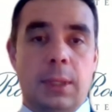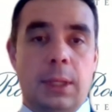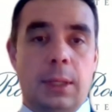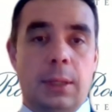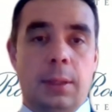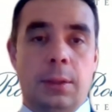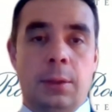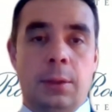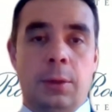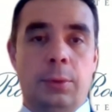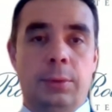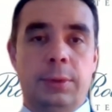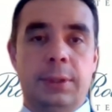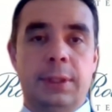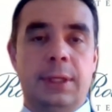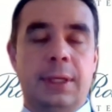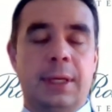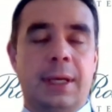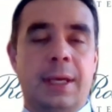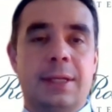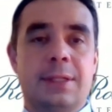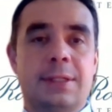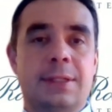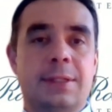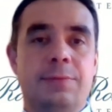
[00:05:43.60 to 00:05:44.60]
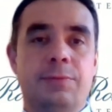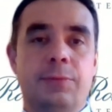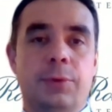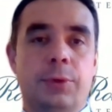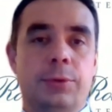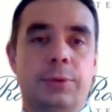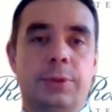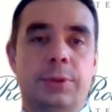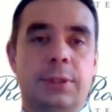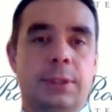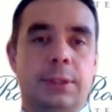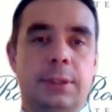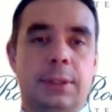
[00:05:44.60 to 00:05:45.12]
holding the casting
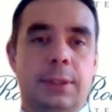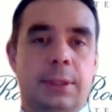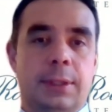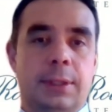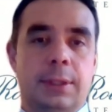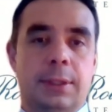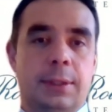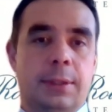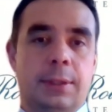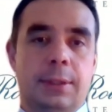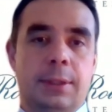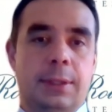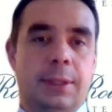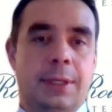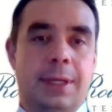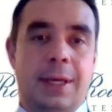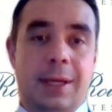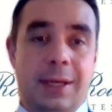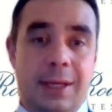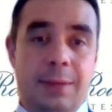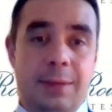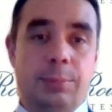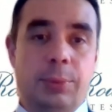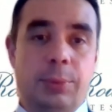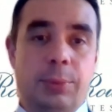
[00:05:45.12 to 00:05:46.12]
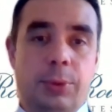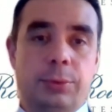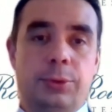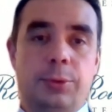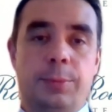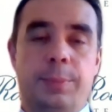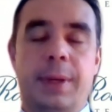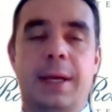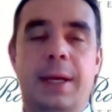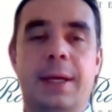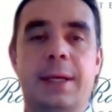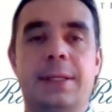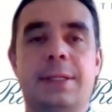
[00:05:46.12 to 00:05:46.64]
vote, uh, they are able
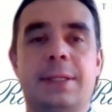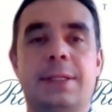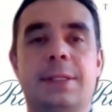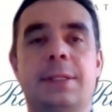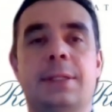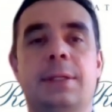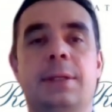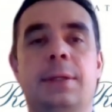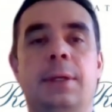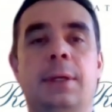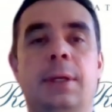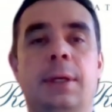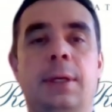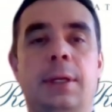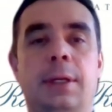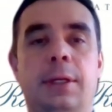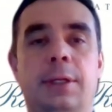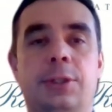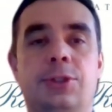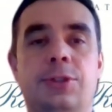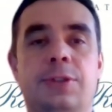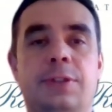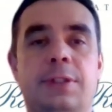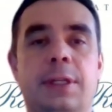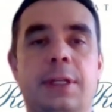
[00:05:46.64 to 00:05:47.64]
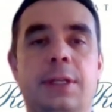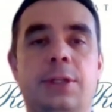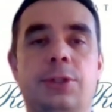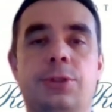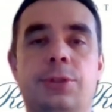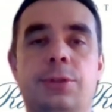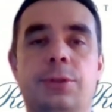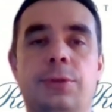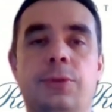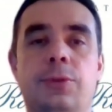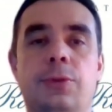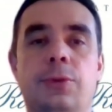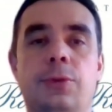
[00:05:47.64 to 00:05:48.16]
to pass
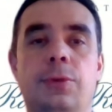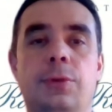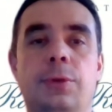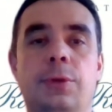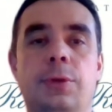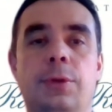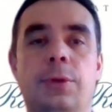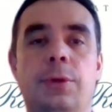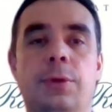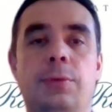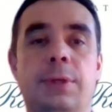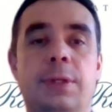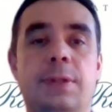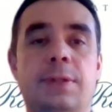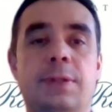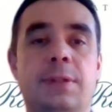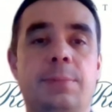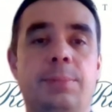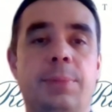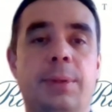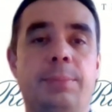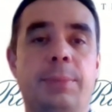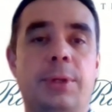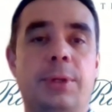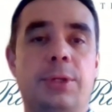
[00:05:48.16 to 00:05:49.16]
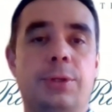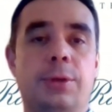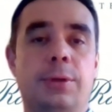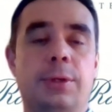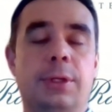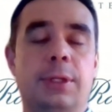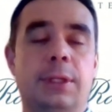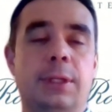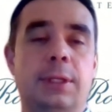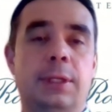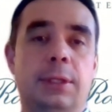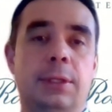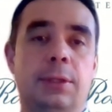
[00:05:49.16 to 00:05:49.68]
legislation uh, with a simple
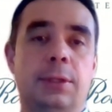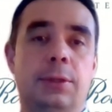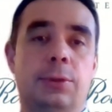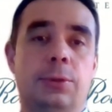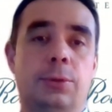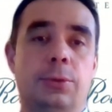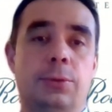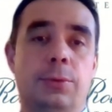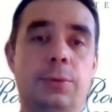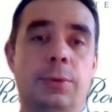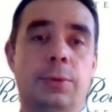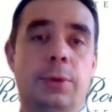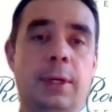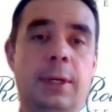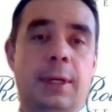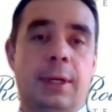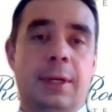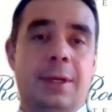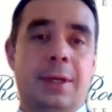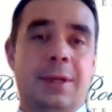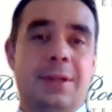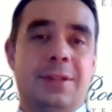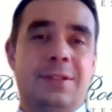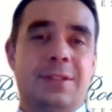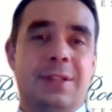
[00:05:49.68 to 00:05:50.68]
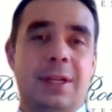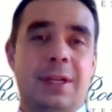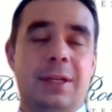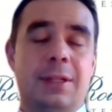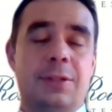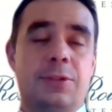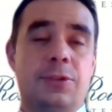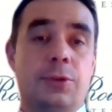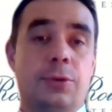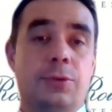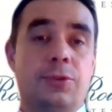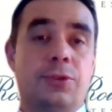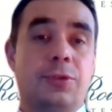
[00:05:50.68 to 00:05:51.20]
majority through
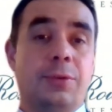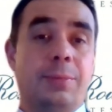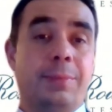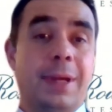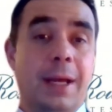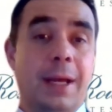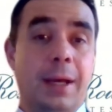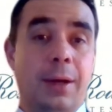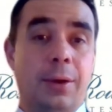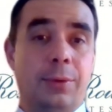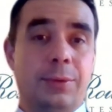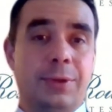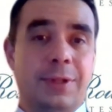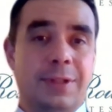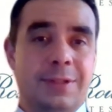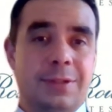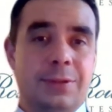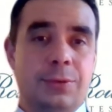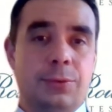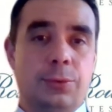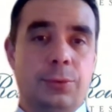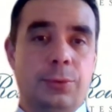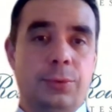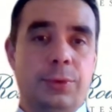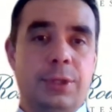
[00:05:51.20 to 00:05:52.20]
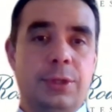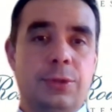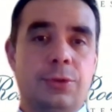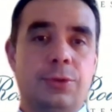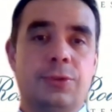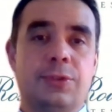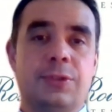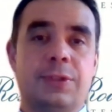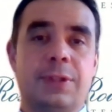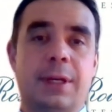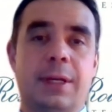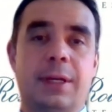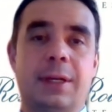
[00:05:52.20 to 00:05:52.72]
Senate. So somehow these two
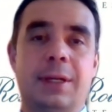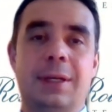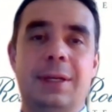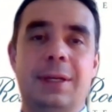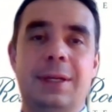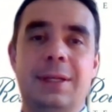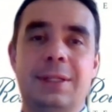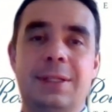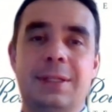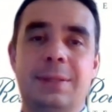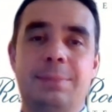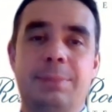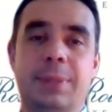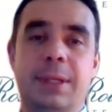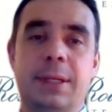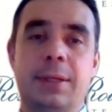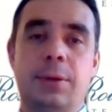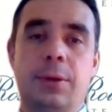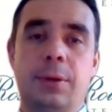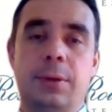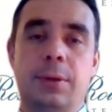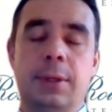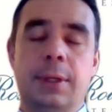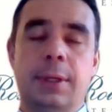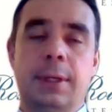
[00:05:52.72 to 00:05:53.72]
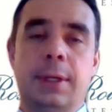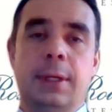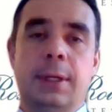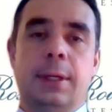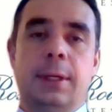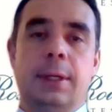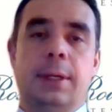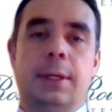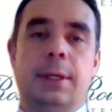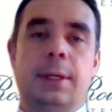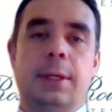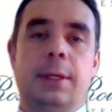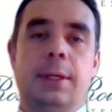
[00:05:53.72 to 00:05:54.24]
issues are related, but not
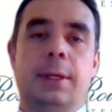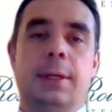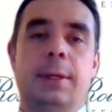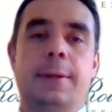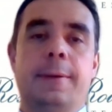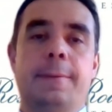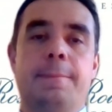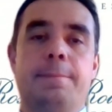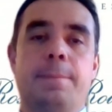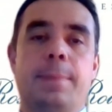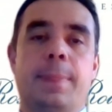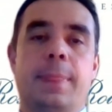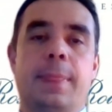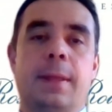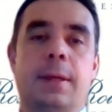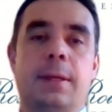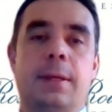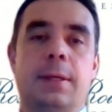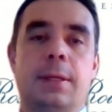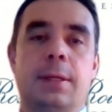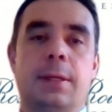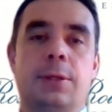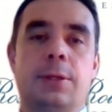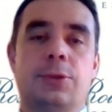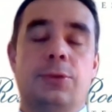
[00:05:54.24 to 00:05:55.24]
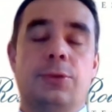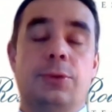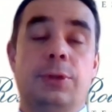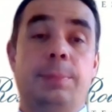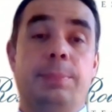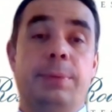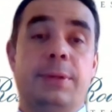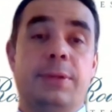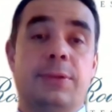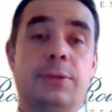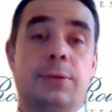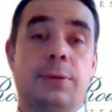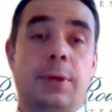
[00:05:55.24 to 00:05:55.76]
uh, uh, so
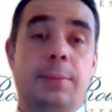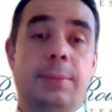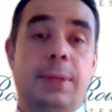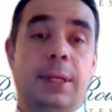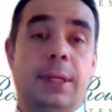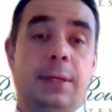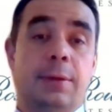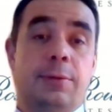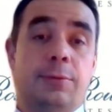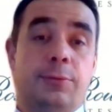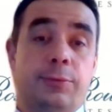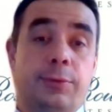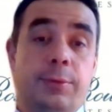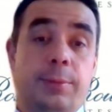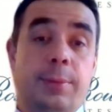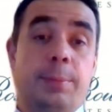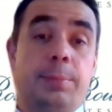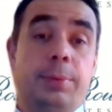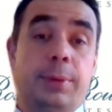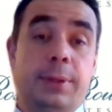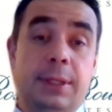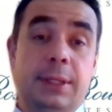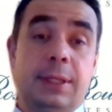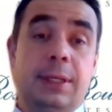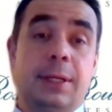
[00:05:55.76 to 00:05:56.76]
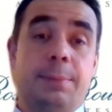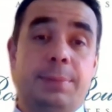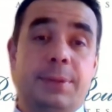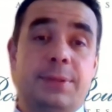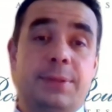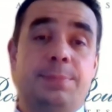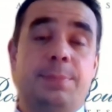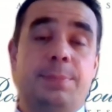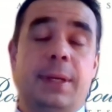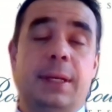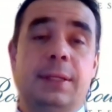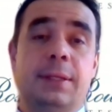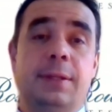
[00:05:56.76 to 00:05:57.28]
deeply so. I mean, from a political
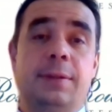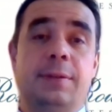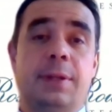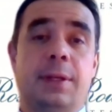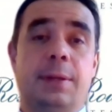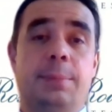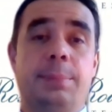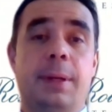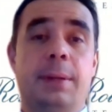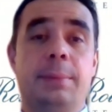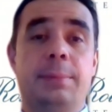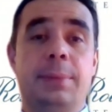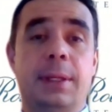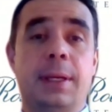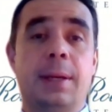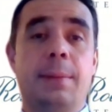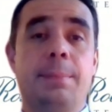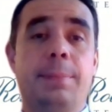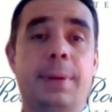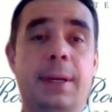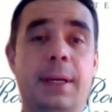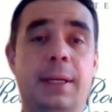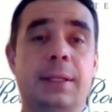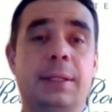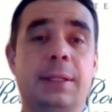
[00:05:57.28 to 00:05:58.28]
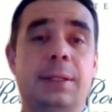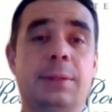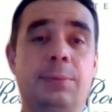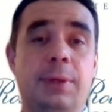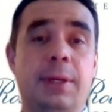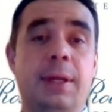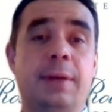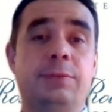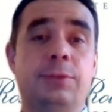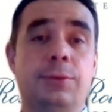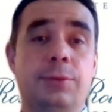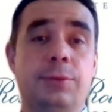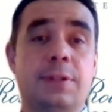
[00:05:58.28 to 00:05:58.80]
perspective, the Republican Party will
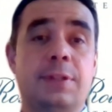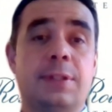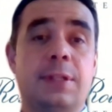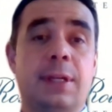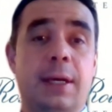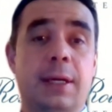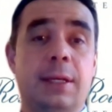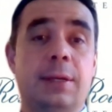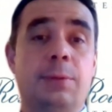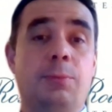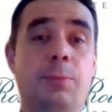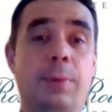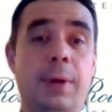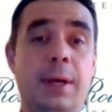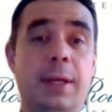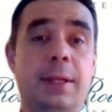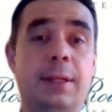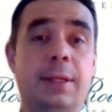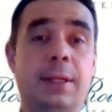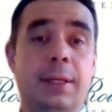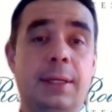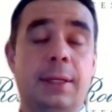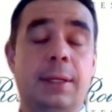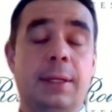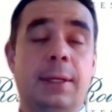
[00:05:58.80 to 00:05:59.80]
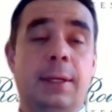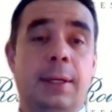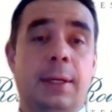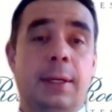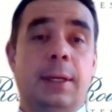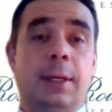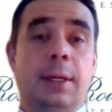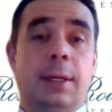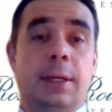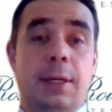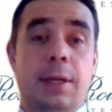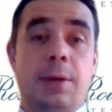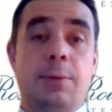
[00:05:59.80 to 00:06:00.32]
have to decide whether
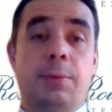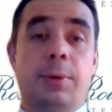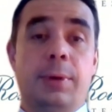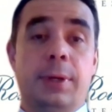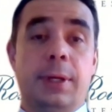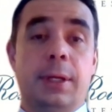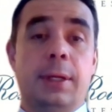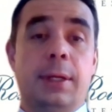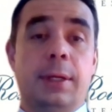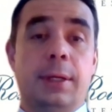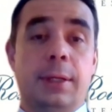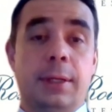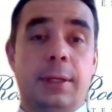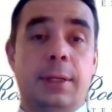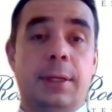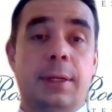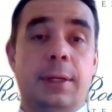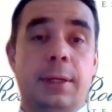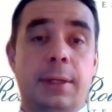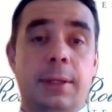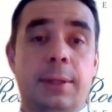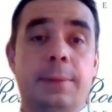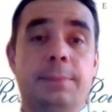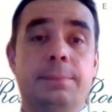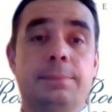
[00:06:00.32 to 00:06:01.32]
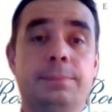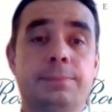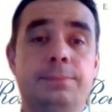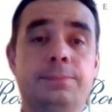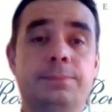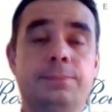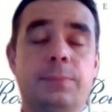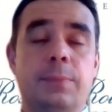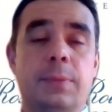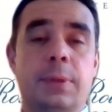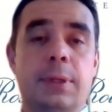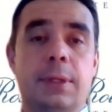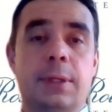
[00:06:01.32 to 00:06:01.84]
they want to um,
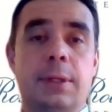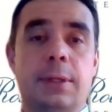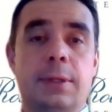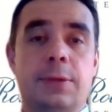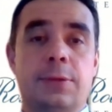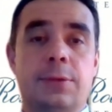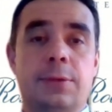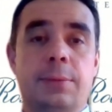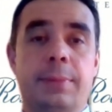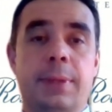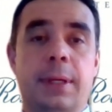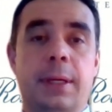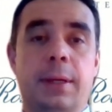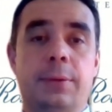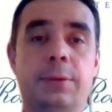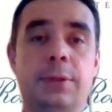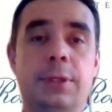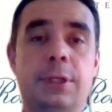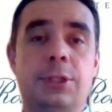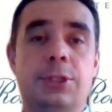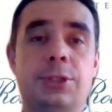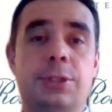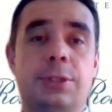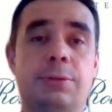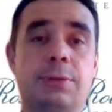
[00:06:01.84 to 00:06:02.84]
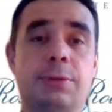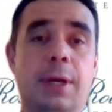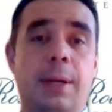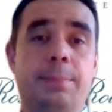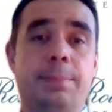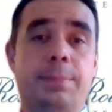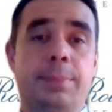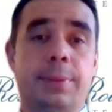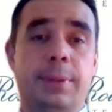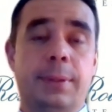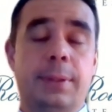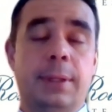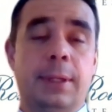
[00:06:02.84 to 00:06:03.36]
uh, somehow ditch Trump